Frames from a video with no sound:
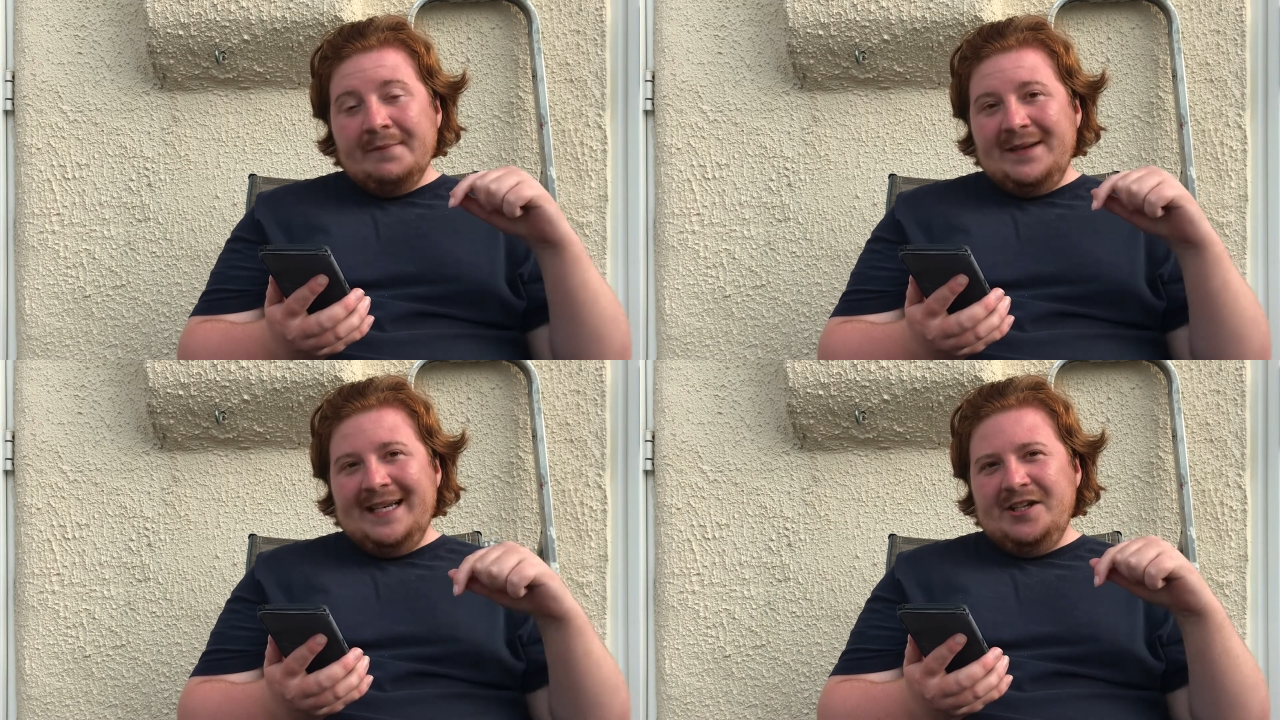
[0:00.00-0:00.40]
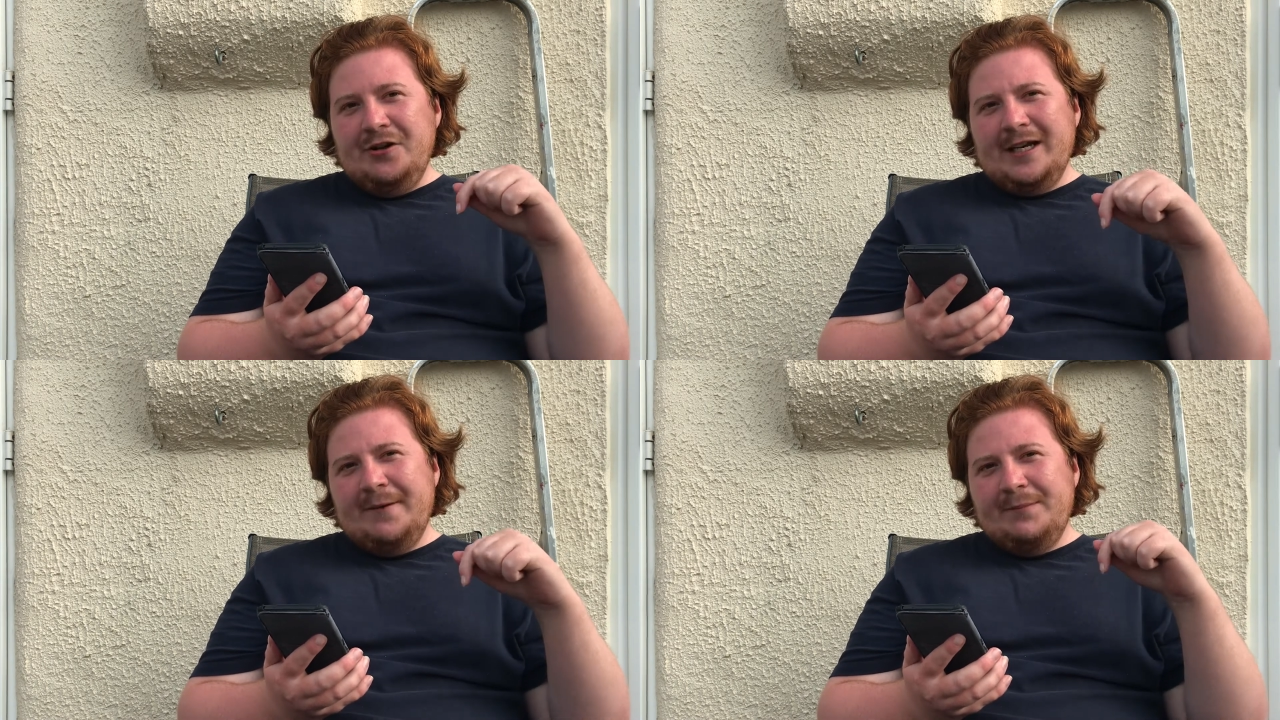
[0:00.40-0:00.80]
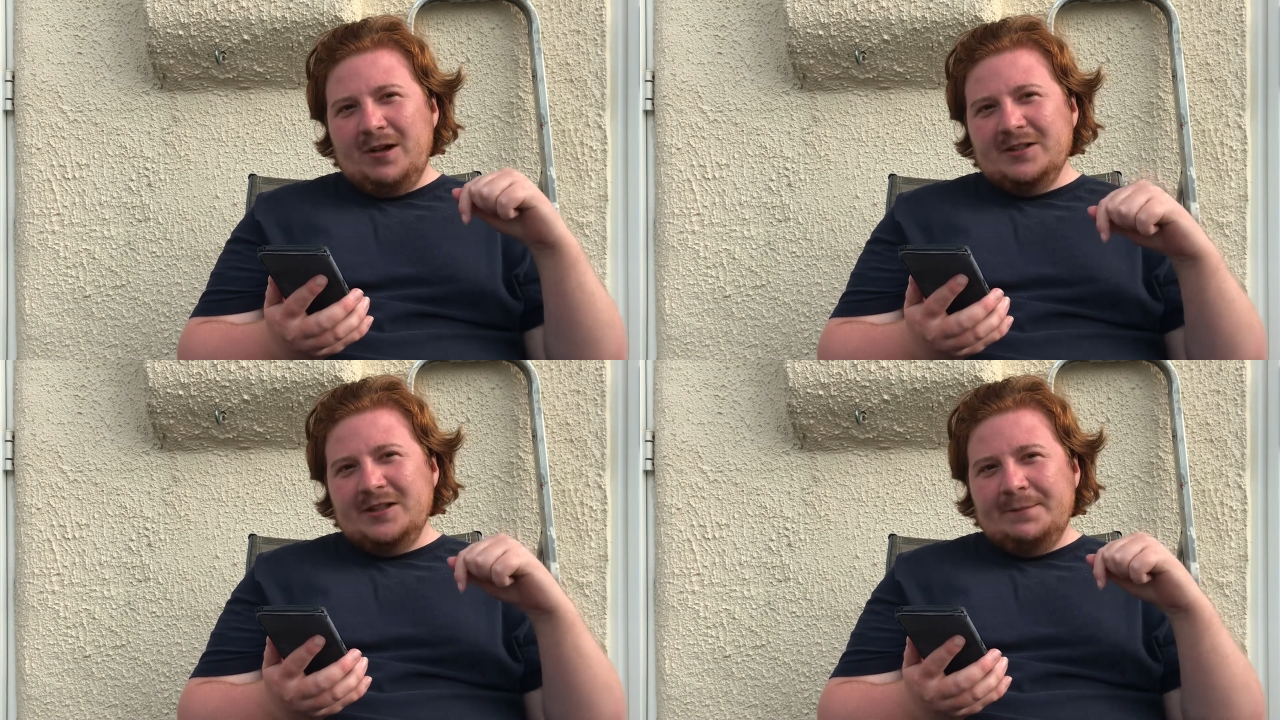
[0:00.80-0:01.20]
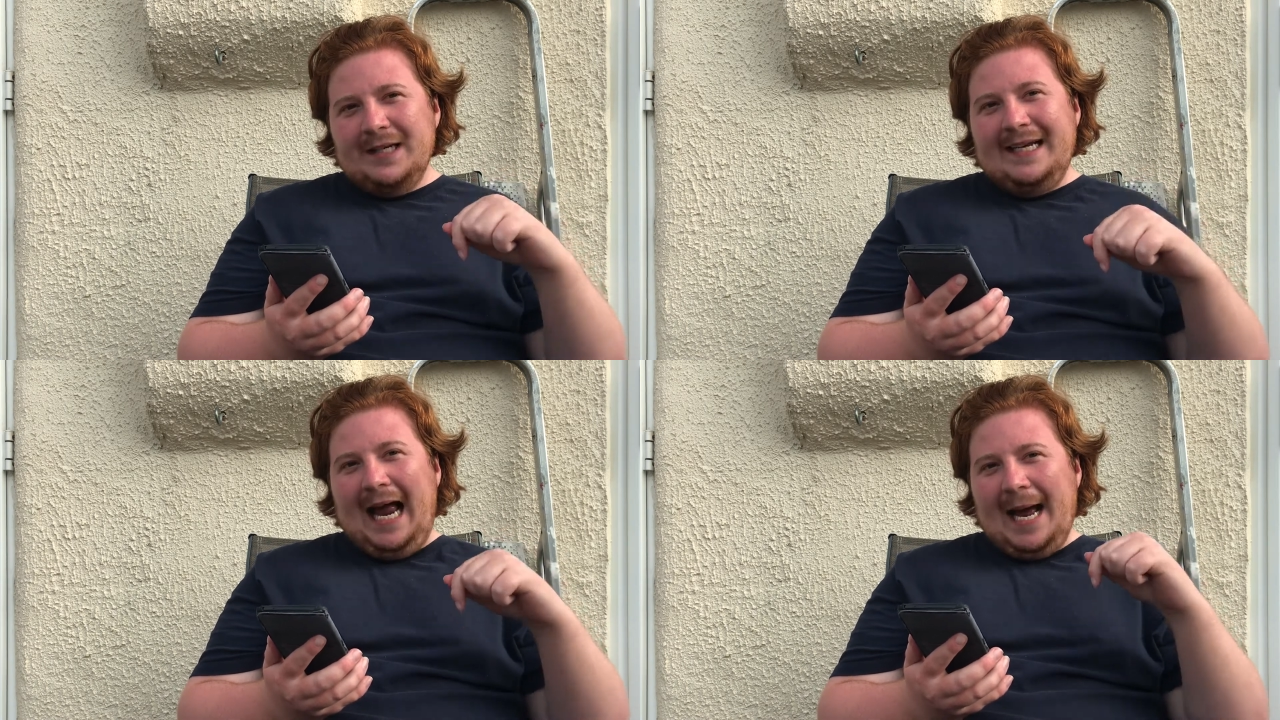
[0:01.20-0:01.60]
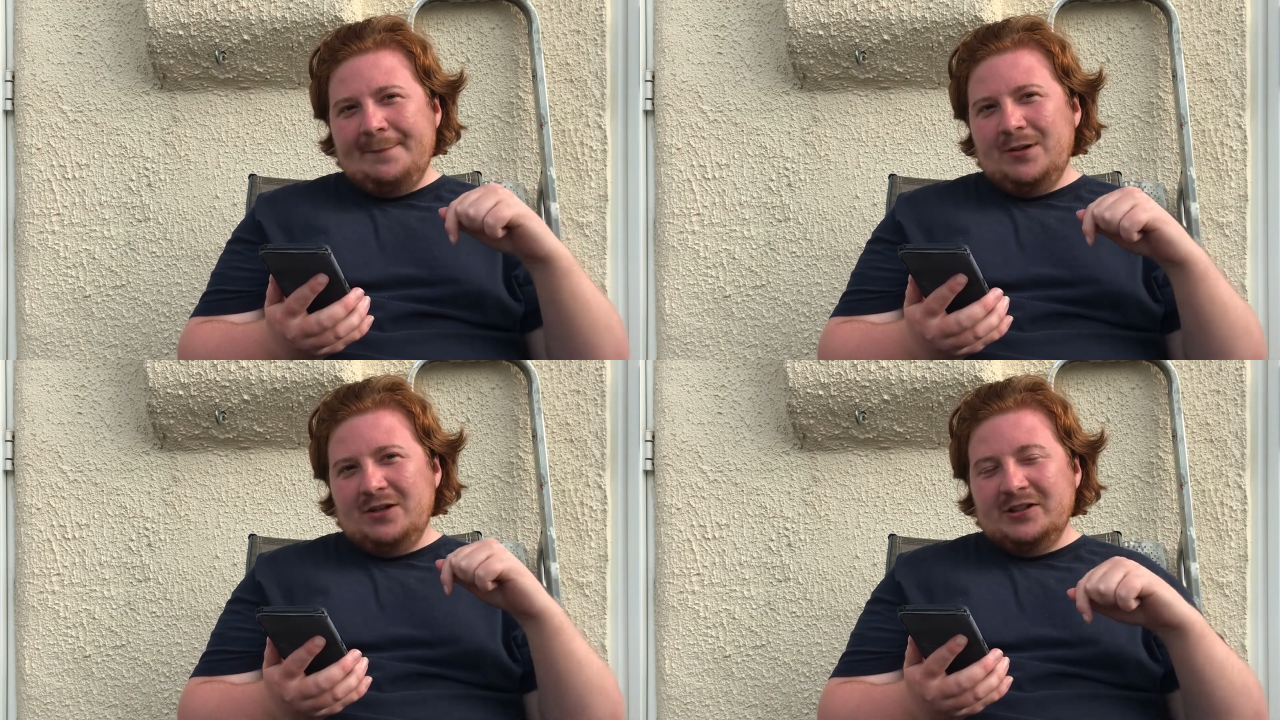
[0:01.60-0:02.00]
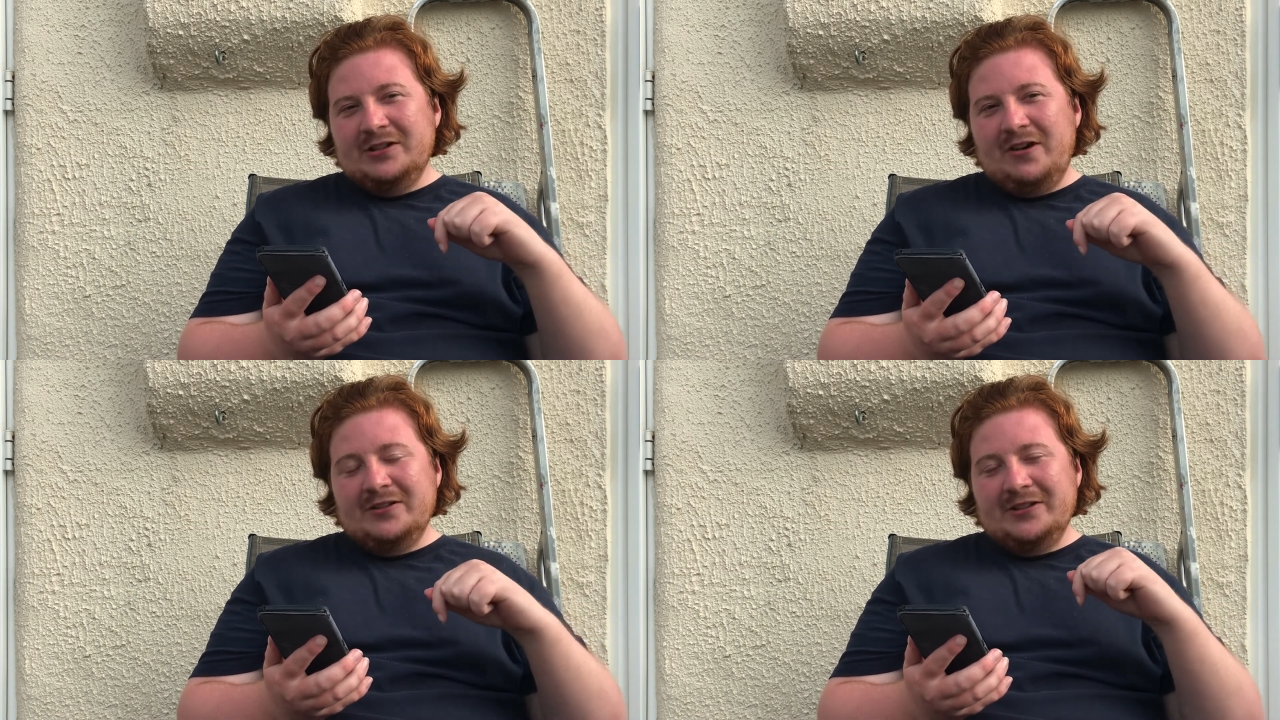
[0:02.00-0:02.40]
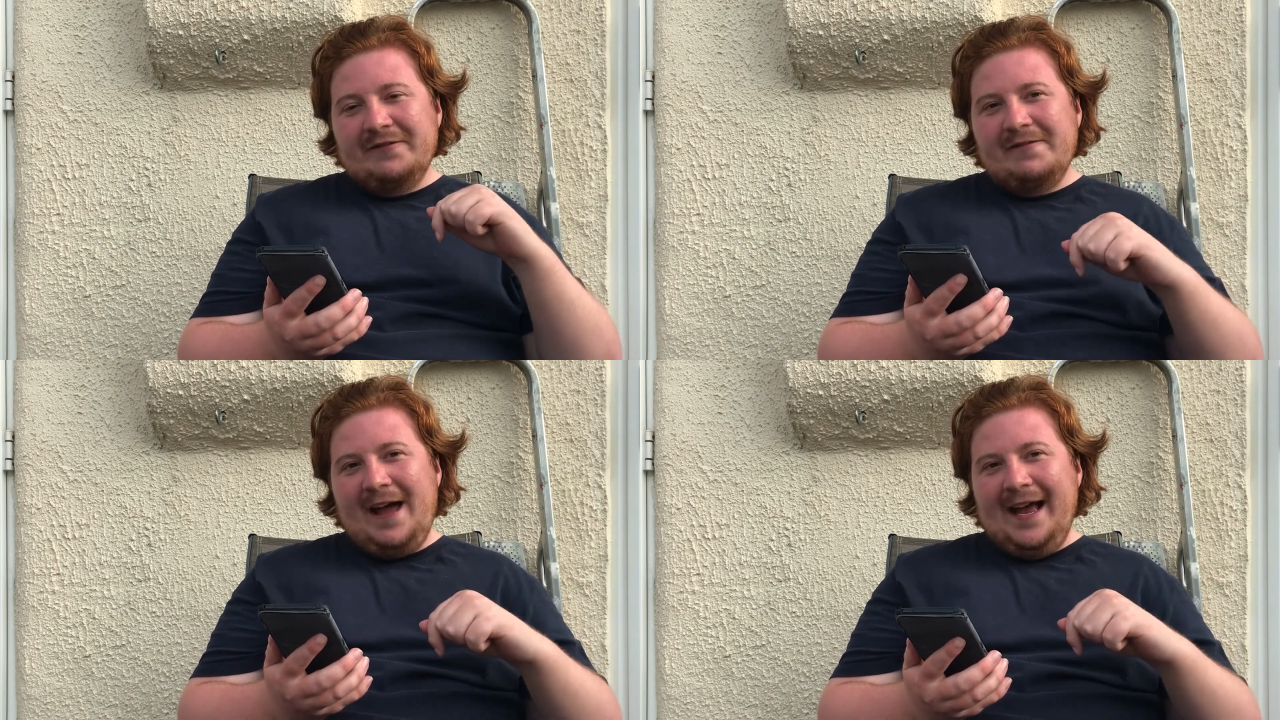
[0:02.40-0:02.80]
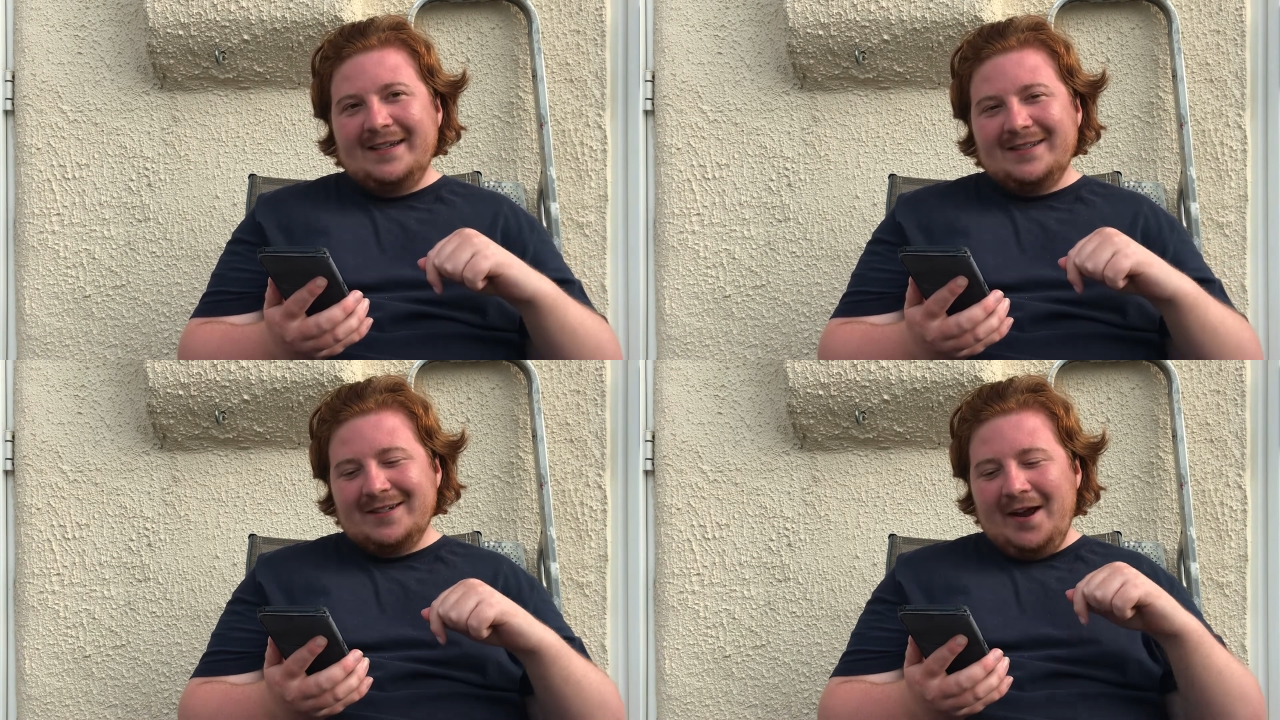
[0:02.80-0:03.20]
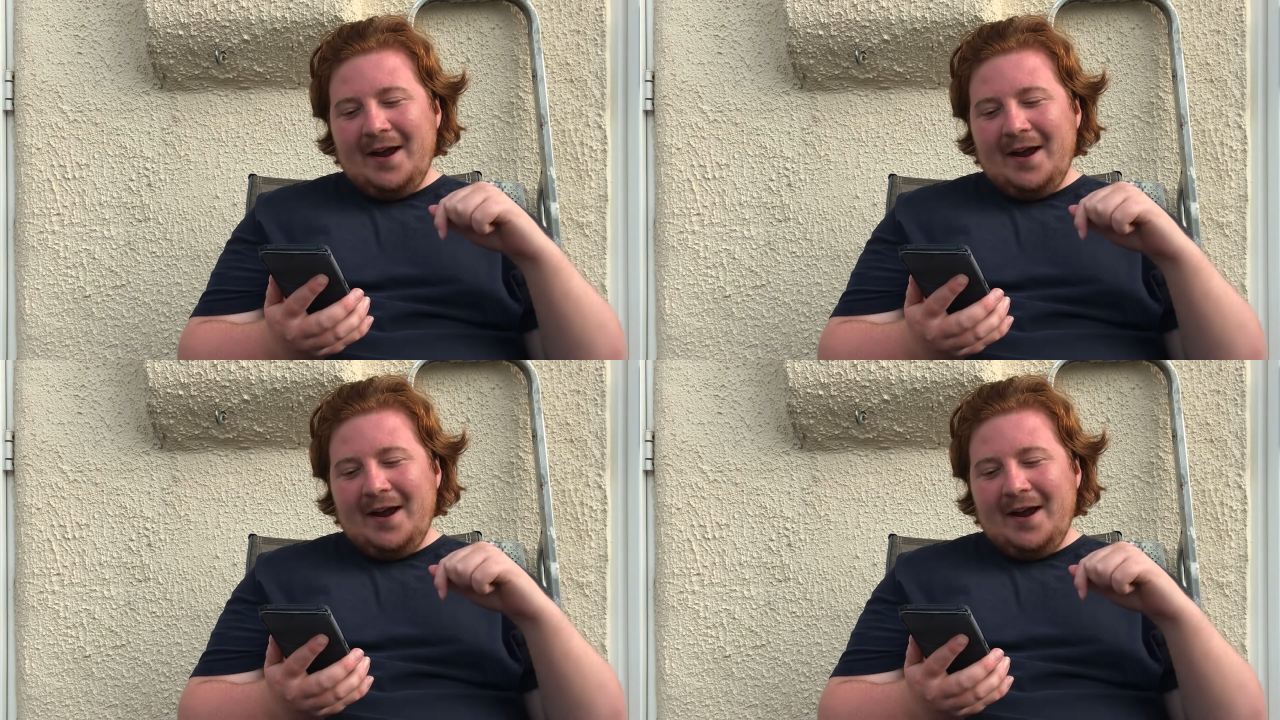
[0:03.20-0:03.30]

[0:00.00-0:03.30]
meaning you can have Blaster Blade and Blaster Dark's effects